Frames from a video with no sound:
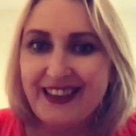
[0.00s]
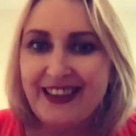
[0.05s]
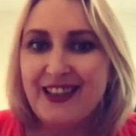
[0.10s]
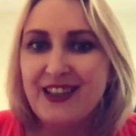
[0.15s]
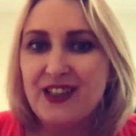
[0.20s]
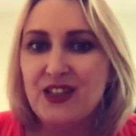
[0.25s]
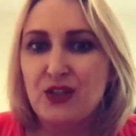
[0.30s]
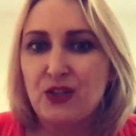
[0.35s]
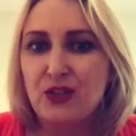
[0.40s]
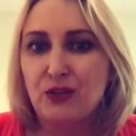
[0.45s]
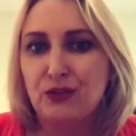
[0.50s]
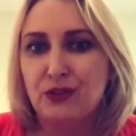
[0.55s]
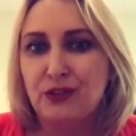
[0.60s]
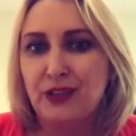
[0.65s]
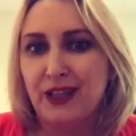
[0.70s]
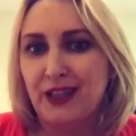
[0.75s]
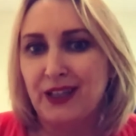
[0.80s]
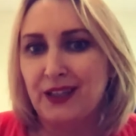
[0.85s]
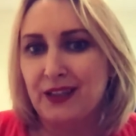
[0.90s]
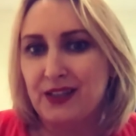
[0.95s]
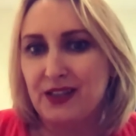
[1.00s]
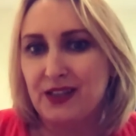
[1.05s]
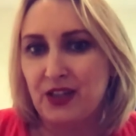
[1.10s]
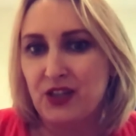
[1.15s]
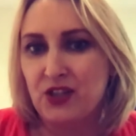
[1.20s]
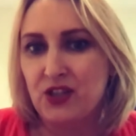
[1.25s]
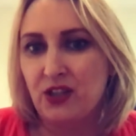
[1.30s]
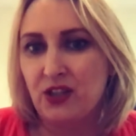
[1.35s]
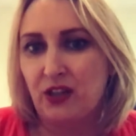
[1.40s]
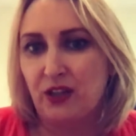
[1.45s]
So Nicola
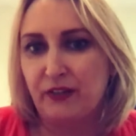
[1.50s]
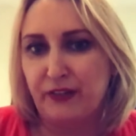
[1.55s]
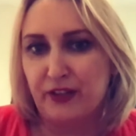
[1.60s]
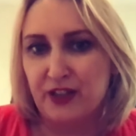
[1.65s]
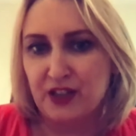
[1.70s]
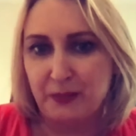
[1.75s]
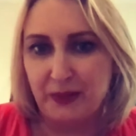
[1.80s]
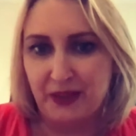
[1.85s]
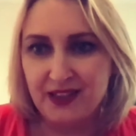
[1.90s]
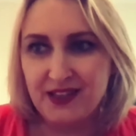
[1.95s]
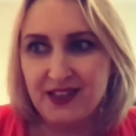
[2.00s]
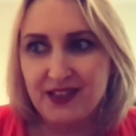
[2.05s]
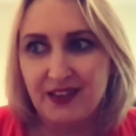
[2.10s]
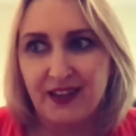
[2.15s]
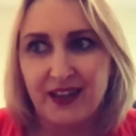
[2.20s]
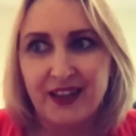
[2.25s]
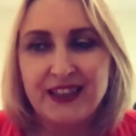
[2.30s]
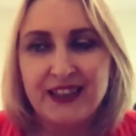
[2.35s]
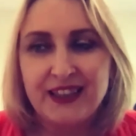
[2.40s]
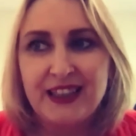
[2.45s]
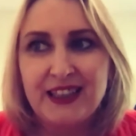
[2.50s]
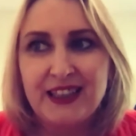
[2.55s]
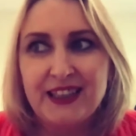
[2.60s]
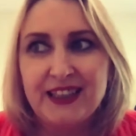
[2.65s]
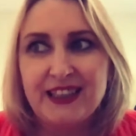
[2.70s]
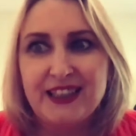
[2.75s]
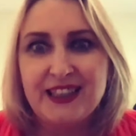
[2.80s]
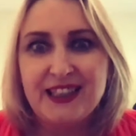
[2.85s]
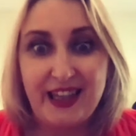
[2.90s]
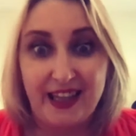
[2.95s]
Sturgeon, our First Minister,
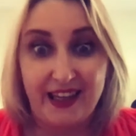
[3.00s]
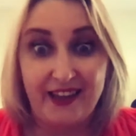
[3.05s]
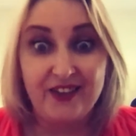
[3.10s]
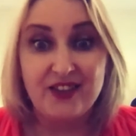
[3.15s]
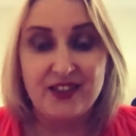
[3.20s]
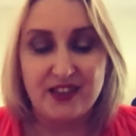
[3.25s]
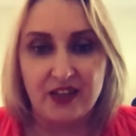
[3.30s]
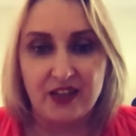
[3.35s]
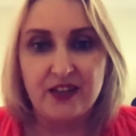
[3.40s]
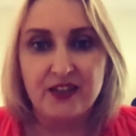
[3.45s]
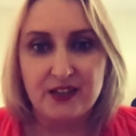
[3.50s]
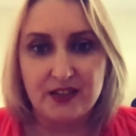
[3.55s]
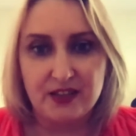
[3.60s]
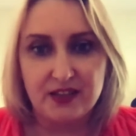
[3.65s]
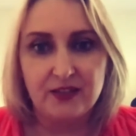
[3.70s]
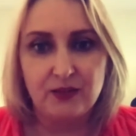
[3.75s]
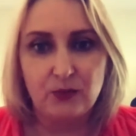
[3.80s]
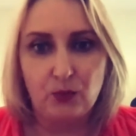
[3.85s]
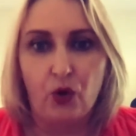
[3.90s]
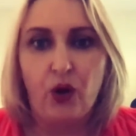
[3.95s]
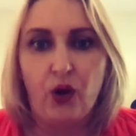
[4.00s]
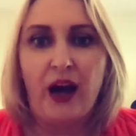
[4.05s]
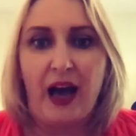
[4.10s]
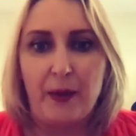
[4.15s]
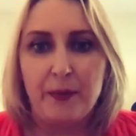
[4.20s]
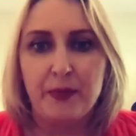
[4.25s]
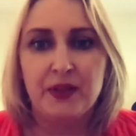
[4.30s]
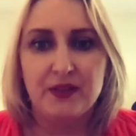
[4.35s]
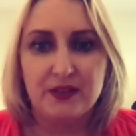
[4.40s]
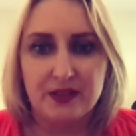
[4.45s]
tells us what
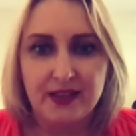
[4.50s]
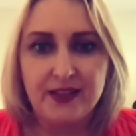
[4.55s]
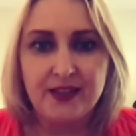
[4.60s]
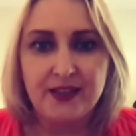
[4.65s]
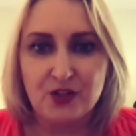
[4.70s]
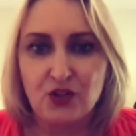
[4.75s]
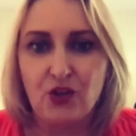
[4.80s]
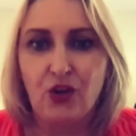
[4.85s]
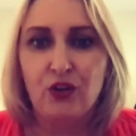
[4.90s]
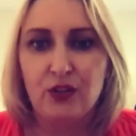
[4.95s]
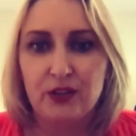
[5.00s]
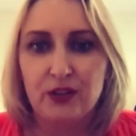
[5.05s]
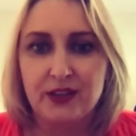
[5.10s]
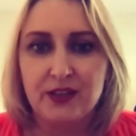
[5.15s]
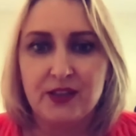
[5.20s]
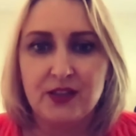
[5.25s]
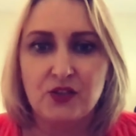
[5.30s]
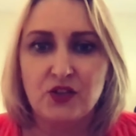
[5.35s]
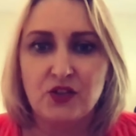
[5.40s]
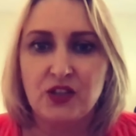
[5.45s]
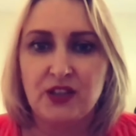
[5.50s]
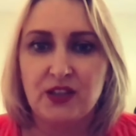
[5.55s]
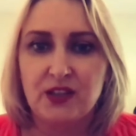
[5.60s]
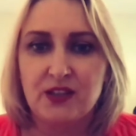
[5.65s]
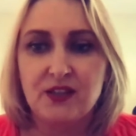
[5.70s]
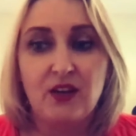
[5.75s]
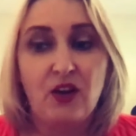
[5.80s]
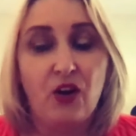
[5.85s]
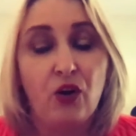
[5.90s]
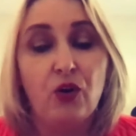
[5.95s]
happens in Scotland. So she
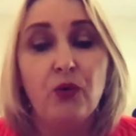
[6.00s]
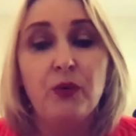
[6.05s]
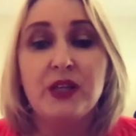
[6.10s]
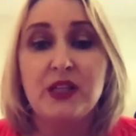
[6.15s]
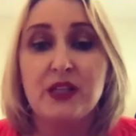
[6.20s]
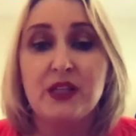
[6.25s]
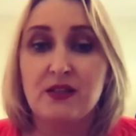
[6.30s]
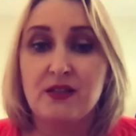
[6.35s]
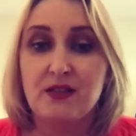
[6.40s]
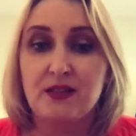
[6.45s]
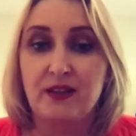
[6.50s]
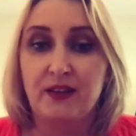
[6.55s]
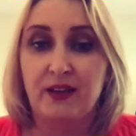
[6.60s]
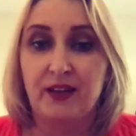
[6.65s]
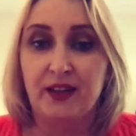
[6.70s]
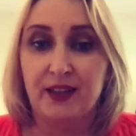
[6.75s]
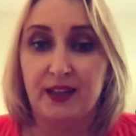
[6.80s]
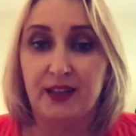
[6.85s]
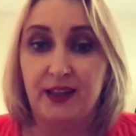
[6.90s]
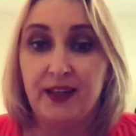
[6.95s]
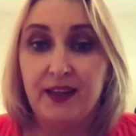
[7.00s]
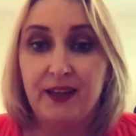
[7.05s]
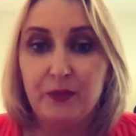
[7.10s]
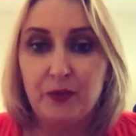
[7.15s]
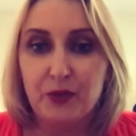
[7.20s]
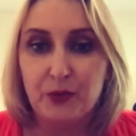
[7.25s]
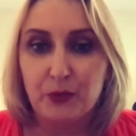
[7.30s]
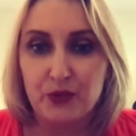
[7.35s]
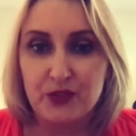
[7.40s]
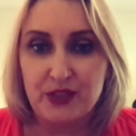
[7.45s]
doesn't always agree
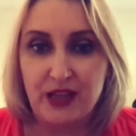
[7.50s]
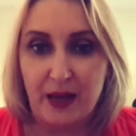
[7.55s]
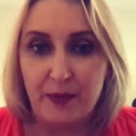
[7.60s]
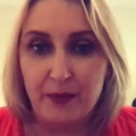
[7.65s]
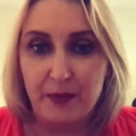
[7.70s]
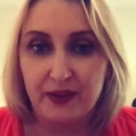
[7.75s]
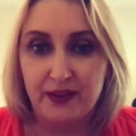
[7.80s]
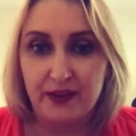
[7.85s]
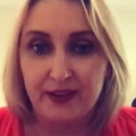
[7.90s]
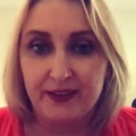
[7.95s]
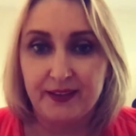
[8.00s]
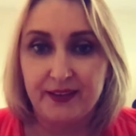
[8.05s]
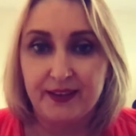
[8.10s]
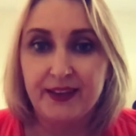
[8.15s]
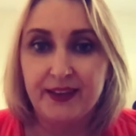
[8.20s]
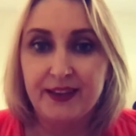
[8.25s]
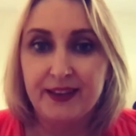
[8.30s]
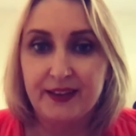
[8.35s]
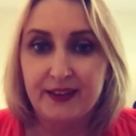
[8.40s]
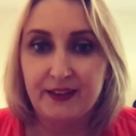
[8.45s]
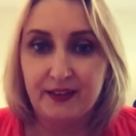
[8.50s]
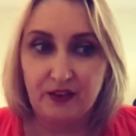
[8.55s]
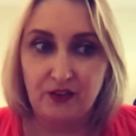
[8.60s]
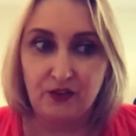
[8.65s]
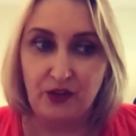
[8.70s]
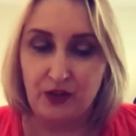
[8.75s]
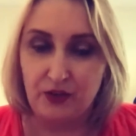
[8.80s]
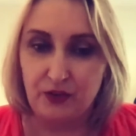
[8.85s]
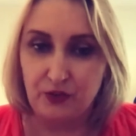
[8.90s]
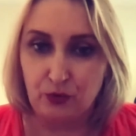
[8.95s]
with what's happening
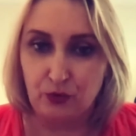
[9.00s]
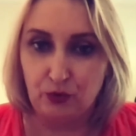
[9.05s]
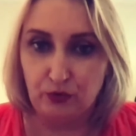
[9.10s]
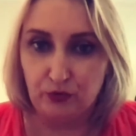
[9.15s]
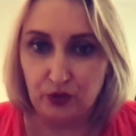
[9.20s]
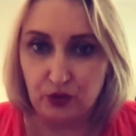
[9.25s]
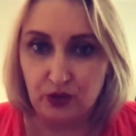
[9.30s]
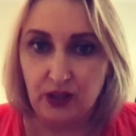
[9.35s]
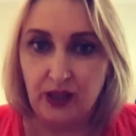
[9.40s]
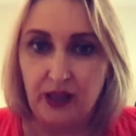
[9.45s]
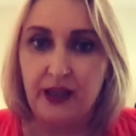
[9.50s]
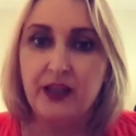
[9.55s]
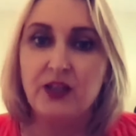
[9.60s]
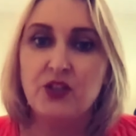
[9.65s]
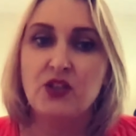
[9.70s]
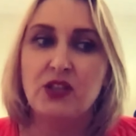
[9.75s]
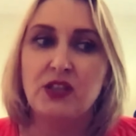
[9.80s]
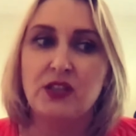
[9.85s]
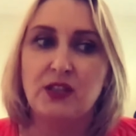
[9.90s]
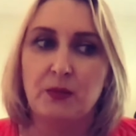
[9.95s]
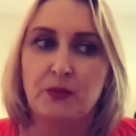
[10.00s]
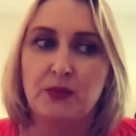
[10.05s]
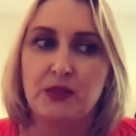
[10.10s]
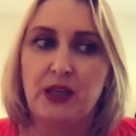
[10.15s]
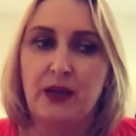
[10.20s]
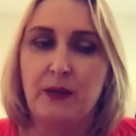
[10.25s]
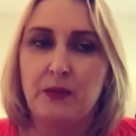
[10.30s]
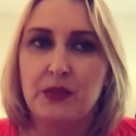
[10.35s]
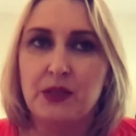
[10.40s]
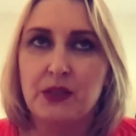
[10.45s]
throughout the whole UK, and she
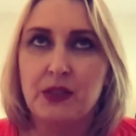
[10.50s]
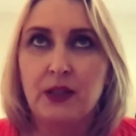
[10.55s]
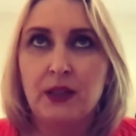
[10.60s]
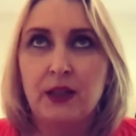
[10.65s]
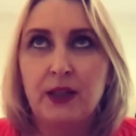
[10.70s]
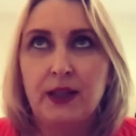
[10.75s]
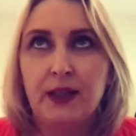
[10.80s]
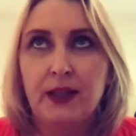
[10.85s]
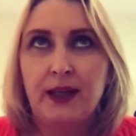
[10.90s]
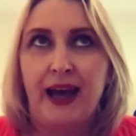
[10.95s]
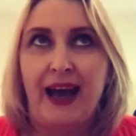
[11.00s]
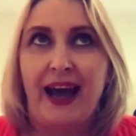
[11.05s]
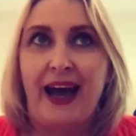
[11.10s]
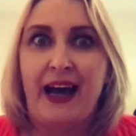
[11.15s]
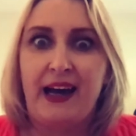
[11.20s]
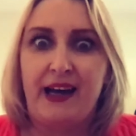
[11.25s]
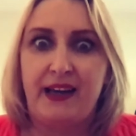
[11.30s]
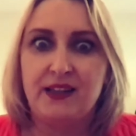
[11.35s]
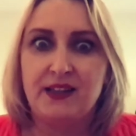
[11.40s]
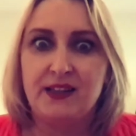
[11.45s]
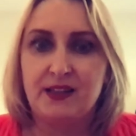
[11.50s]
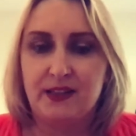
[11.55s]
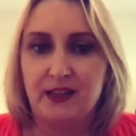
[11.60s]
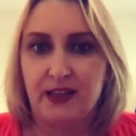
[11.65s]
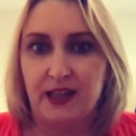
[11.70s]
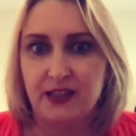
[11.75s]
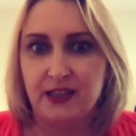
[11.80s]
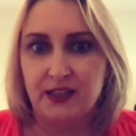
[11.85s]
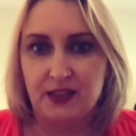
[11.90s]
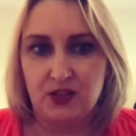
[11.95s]
sometimes adds
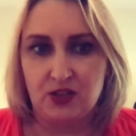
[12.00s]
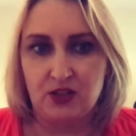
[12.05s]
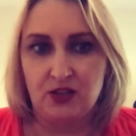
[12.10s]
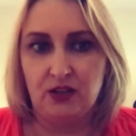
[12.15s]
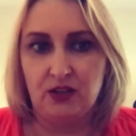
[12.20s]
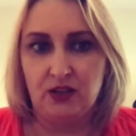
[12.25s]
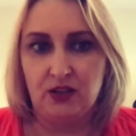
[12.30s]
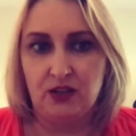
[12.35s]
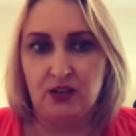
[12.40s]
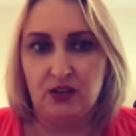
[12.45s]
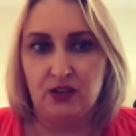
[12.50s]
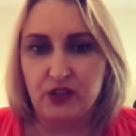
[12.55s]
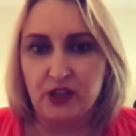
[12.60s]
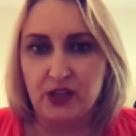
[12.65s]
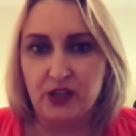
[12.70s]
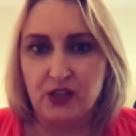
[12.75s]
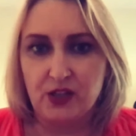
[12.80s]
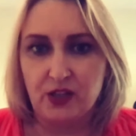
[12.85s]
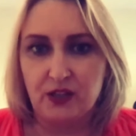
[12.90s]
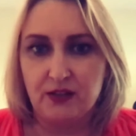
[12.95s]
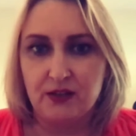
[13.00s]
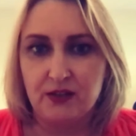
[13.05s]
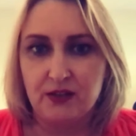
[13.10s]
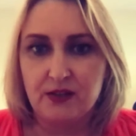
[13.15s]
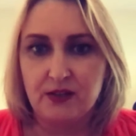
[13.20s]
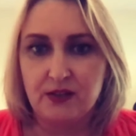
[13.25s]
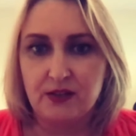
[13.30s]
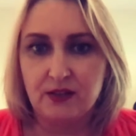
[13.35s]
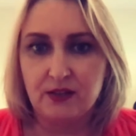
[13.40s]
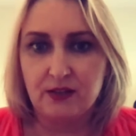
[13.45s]
additional restrictions
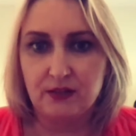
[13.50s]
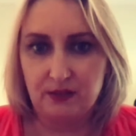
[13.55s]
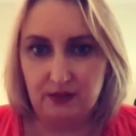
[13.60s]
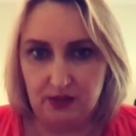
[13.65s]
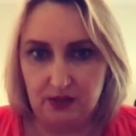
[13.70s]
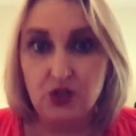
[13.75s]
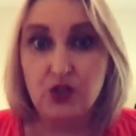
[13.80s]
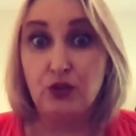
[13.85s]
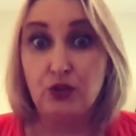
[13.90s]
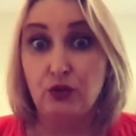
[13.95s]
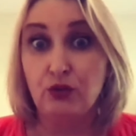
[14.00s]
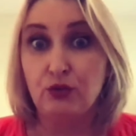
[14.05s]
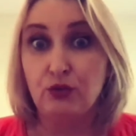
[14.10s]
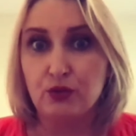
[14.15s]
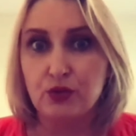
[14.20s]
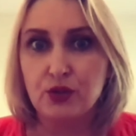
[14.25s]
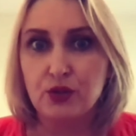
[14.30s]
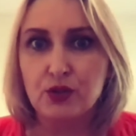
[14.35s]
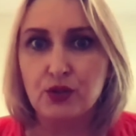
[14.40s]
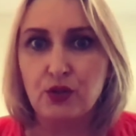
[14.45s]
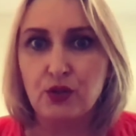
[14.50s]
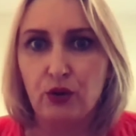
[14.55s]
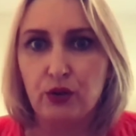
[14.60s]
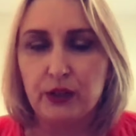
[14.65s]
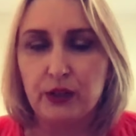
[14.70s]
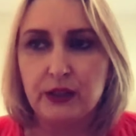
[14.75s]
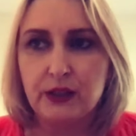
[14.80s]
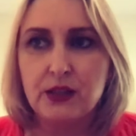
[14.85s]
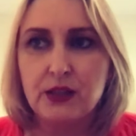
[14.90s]
to Scotland.